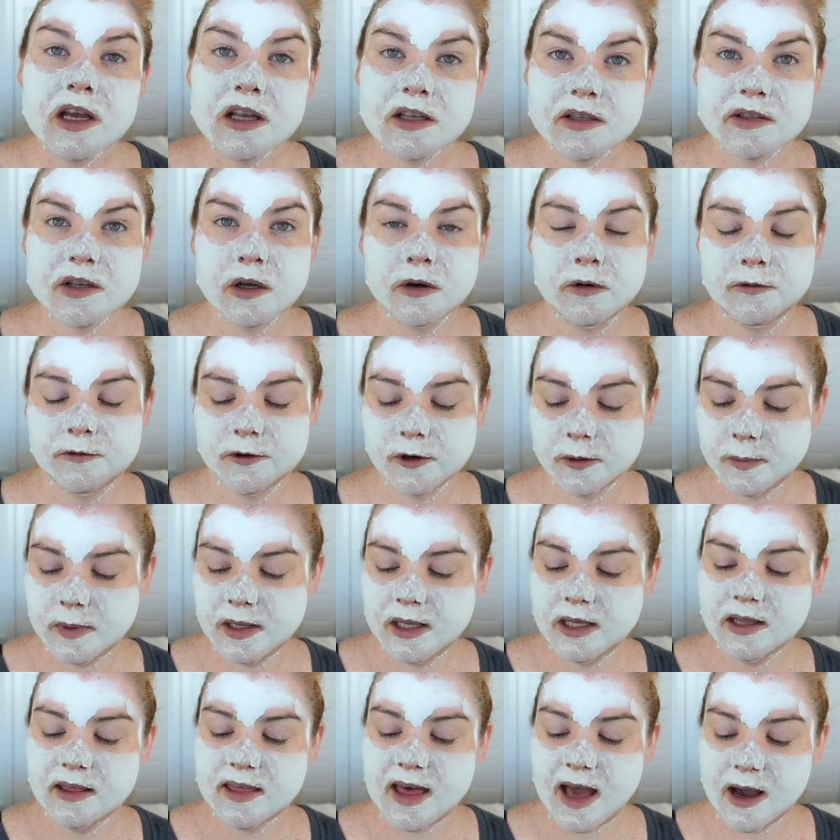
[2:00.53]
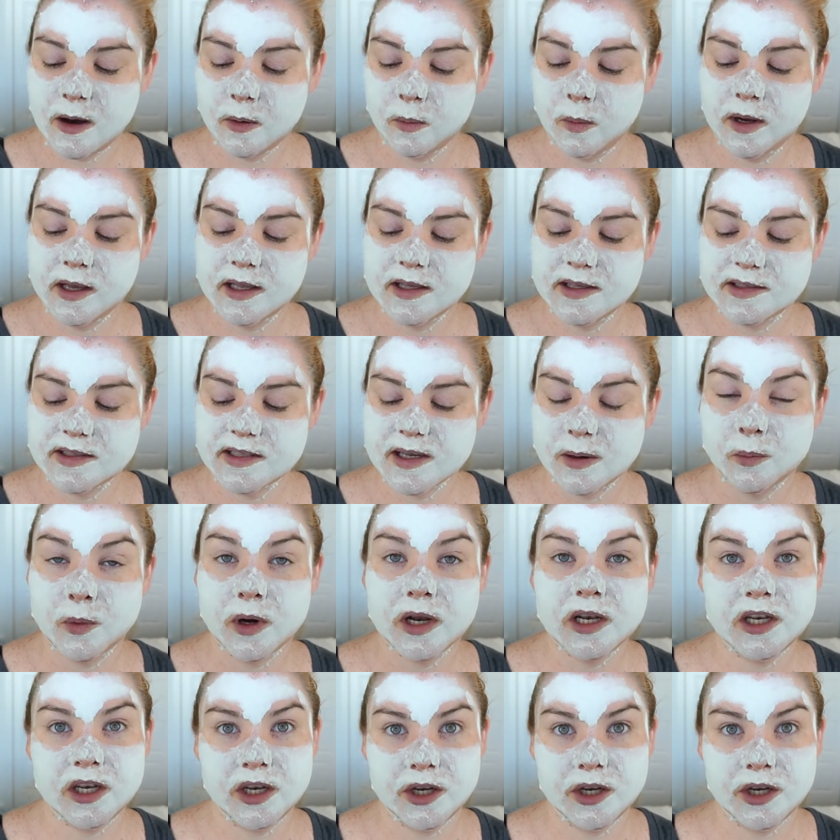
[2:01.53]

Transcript: So for me, that was somewhat